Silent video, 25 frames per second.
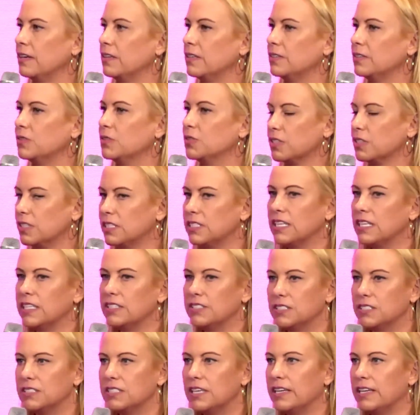
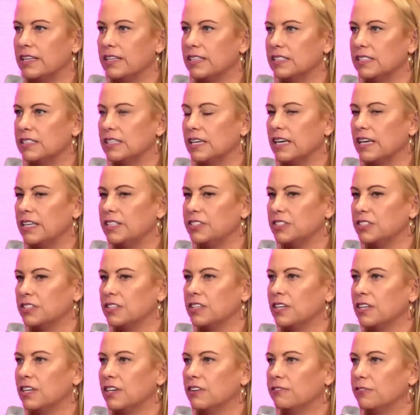organisations heading into Asia
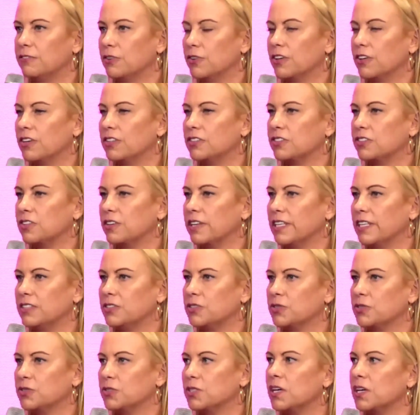for those
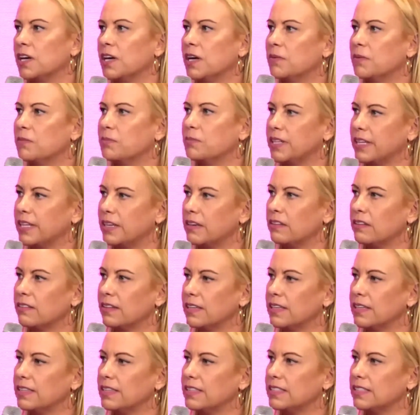credentials. But then I
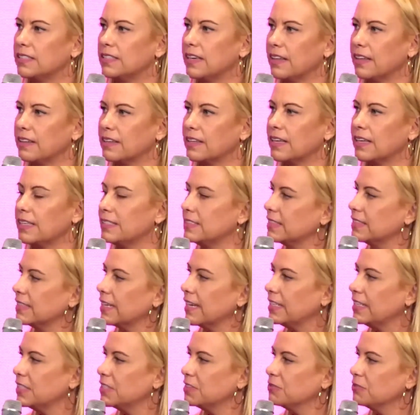think it is another classic
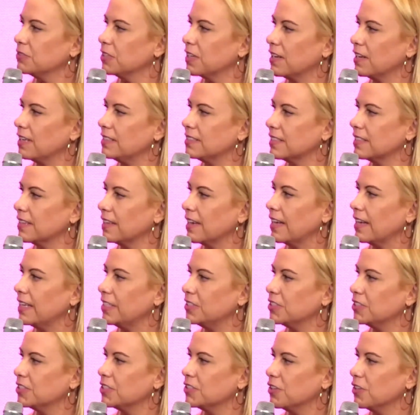case of realising that
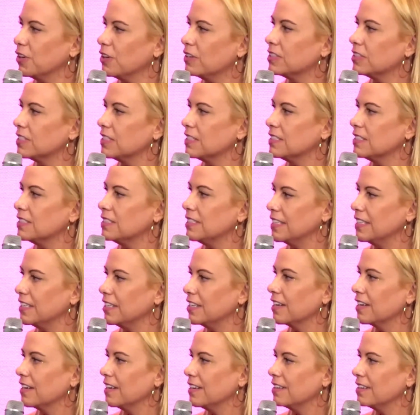Asia is not a
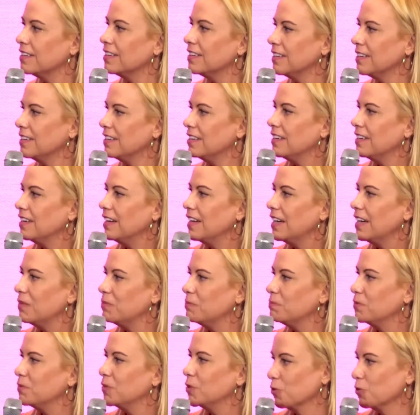singular
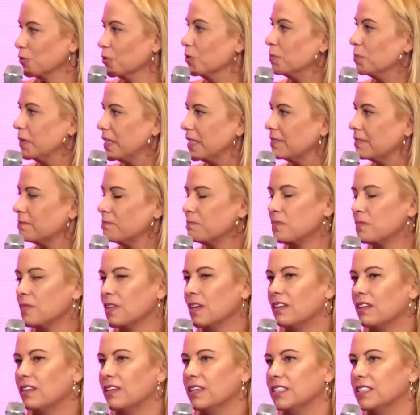grouping,
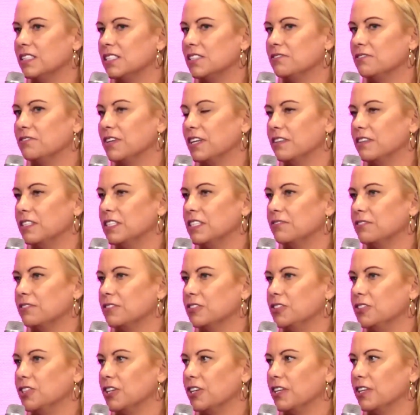that it's a very
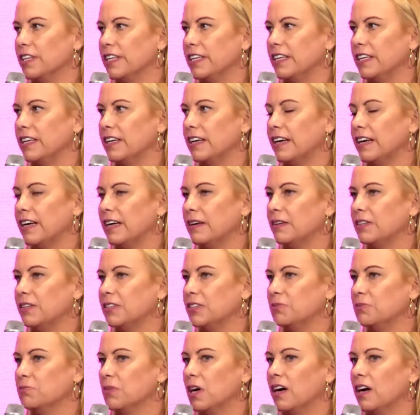different journey.
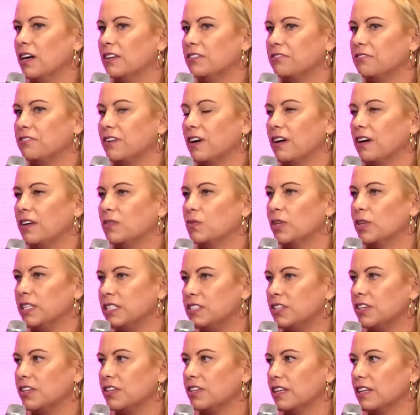You might find, we
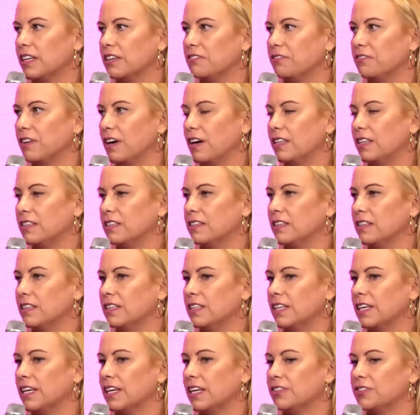certainly find that
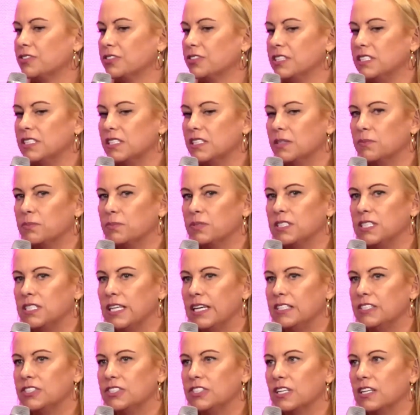in countries that are
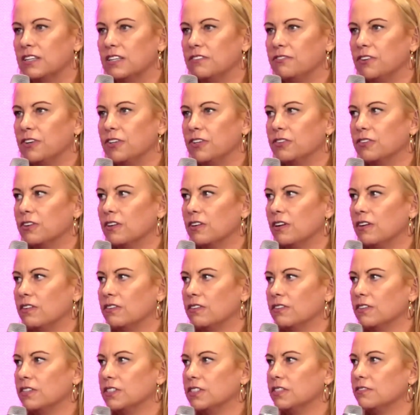potentially further
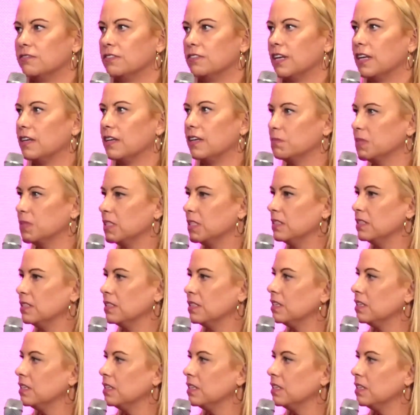along the development